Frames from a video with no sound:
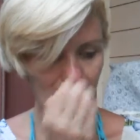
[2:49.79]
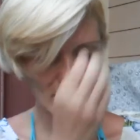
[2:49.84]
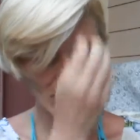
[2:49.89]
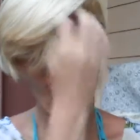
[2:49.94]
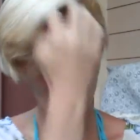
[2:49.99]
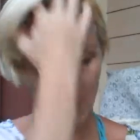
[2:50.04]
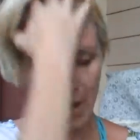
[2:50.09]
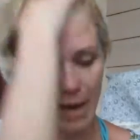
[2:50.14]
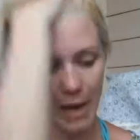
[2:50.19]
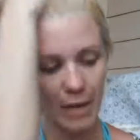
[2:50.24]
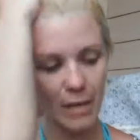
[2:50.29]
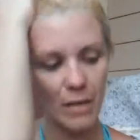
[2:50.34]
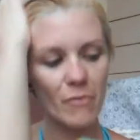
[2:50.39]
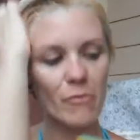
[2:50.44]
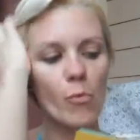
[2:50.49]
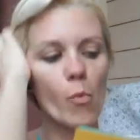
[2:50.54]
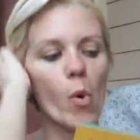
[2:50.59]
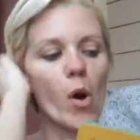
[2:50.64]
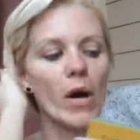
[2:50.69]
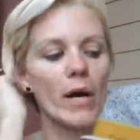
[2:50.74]
So the Eight
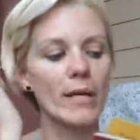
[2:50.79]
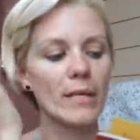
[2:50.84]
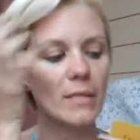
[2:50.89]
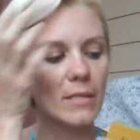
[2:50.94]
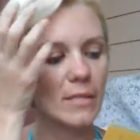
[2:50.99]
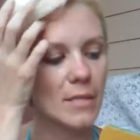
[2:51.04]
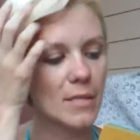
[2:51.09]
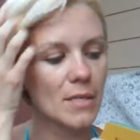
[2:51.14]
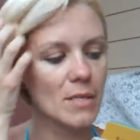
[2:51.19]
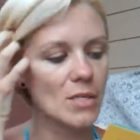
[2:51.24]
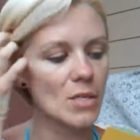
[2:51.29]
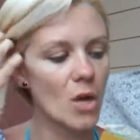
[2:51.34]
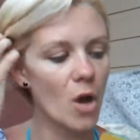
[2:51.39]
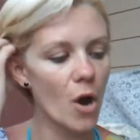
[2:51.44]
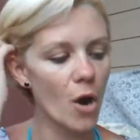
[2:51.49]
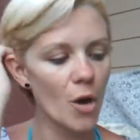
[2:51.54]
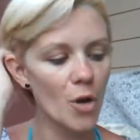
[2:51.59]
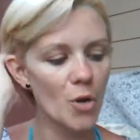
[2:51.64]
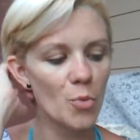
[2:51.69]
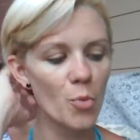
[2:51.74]
of Wands, this
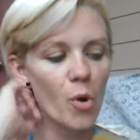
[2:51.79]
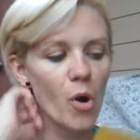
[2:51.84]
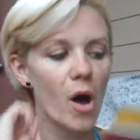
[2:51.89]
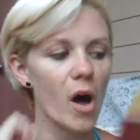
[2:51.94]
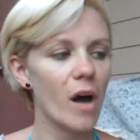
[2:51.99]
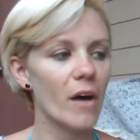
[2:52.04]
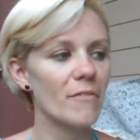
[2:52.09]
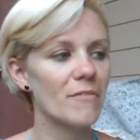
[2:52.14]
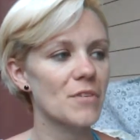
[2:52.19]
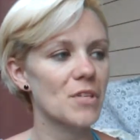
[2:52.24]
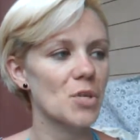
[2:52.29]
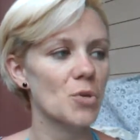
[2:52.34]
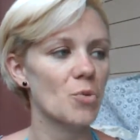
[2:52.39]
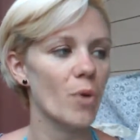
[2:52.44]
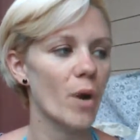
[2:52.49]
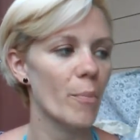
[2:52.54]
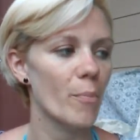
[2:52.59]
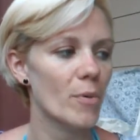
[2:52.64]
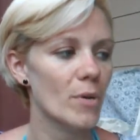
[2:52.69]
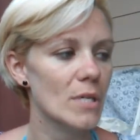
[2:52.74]
card will often
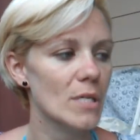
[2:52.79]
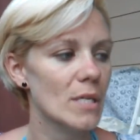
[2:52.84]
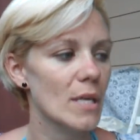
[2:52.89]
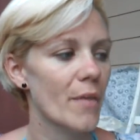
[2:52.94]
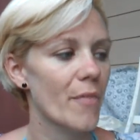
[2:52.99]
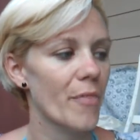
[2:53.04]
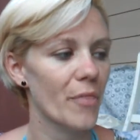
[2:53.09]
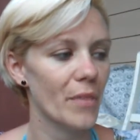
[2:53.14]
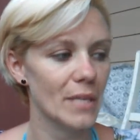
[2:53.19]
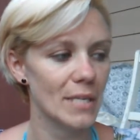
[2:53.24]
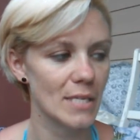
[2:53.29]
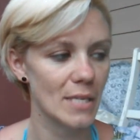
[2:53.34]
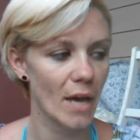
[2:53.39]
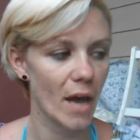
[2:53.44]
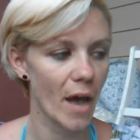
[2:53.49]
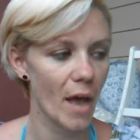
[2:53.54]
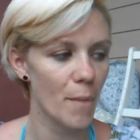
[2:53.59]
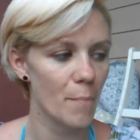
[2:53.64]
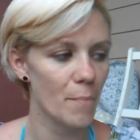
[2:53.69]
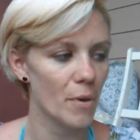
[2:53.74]
represent the
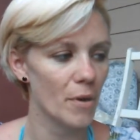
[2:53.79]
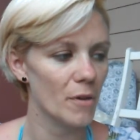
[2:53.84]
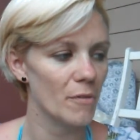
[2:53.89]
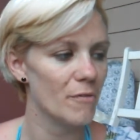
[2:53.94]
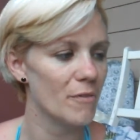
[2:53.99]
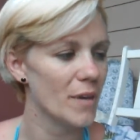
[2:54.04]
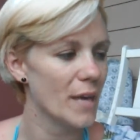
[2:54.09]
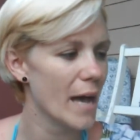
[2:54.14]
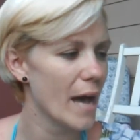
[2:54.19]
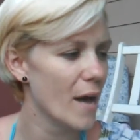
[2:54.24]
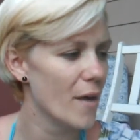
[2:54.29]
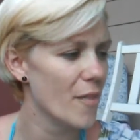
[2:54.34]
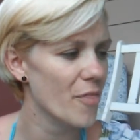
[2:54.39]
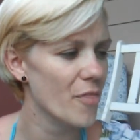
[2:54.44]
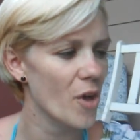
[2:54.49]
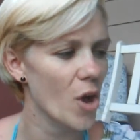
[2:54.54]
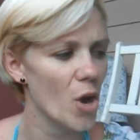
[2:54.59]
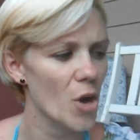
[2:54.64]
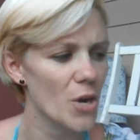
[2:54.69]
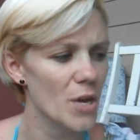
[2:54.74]
type of
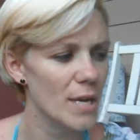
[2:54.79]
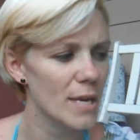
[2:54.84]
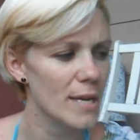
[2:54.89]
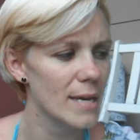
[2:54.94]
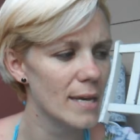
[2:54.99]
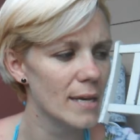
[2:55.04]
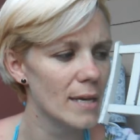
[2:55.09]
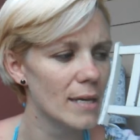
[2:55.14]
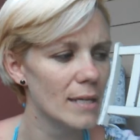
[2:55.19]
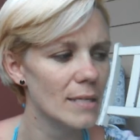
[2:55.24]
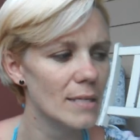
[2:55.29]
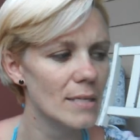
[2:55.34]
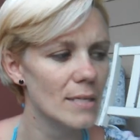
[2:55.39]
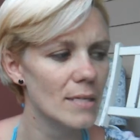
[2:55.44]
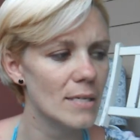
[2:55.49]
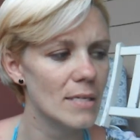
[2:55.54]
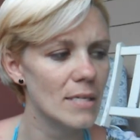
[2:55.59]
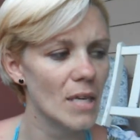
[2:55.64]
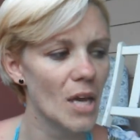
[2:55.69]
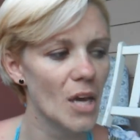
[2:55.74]
cathartic
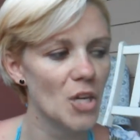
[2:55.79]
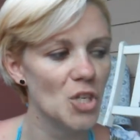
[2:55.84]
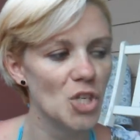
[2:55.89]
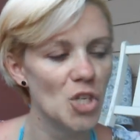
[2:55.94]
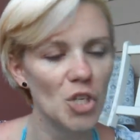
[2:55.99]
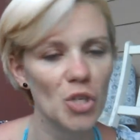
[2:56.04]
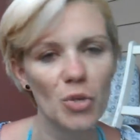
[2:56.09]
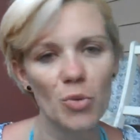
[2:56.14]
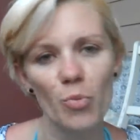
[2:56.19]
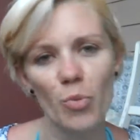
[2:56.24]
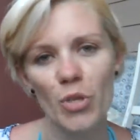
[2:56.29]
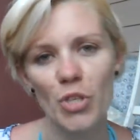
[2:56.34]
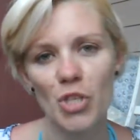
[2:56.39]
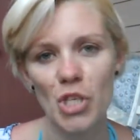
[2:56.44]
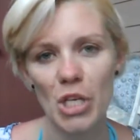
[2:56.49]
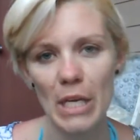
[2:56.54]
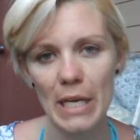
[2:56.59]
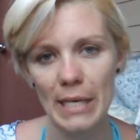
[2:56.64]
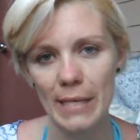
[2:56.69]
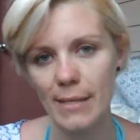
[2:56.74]
discussion
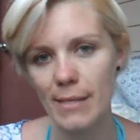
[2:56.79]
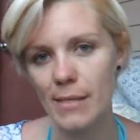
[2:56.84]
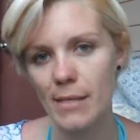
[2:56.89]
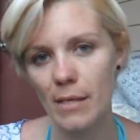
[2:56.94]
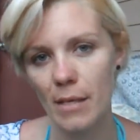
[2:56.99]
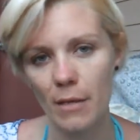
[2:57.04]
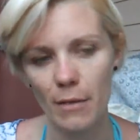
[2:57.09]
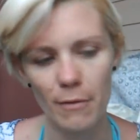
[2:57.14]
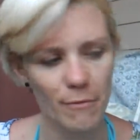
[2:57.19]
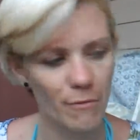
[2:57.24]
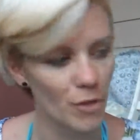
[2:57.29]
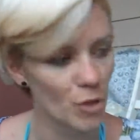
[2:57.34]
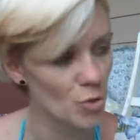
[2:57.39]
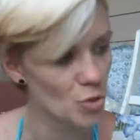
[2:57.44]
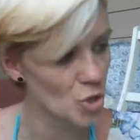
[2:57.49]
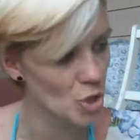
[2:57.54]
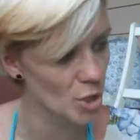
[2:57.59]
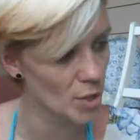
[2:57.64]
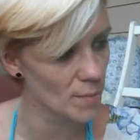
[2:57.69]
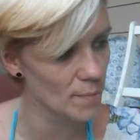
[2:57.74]
which ends
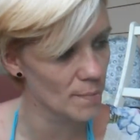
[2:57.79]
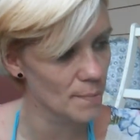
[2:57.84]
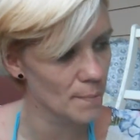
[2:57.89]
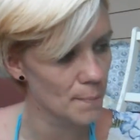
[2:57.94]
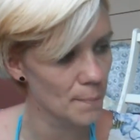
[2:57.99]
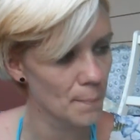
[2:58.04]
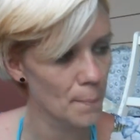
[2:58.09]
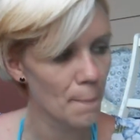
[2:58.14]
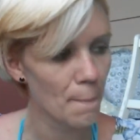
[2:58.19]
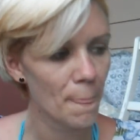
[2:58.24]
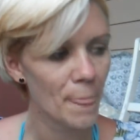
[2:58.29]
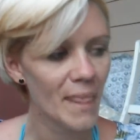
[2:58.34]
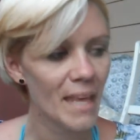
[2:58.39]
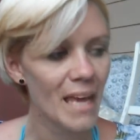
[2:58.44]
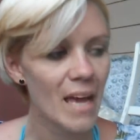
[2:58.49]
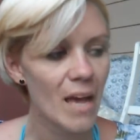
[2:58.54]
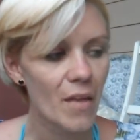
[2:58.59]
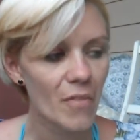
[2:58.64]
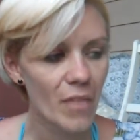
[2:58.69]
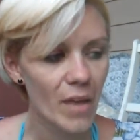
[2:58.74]
confusion.
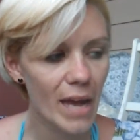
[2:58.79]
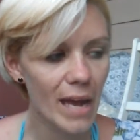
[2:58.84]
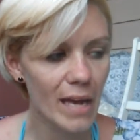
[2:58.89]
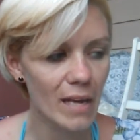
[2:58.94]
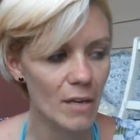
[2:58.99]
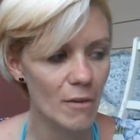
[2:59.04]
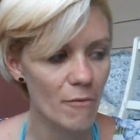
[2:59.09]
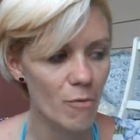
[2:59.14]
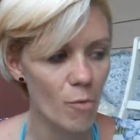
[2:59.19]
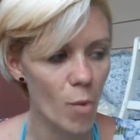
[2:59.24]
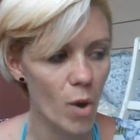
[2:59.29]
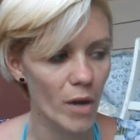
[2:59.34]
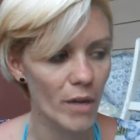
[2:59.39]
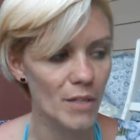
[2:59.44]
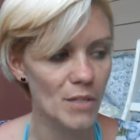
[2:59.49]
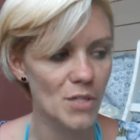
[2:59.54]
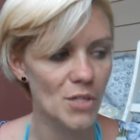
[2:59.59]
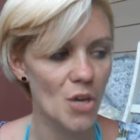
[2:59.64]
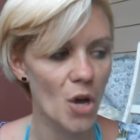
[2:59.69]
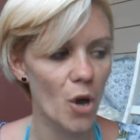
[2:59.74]
The Eight of
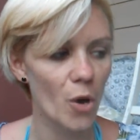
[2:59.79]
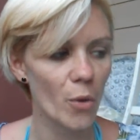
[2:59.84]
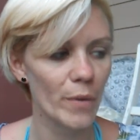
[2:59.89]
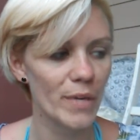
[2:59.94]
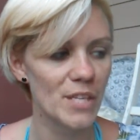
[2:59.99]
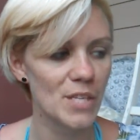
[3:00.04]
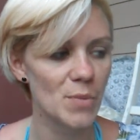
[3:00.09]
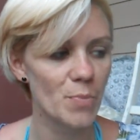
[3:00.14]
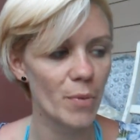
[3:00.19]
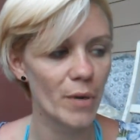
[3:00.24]
Wands always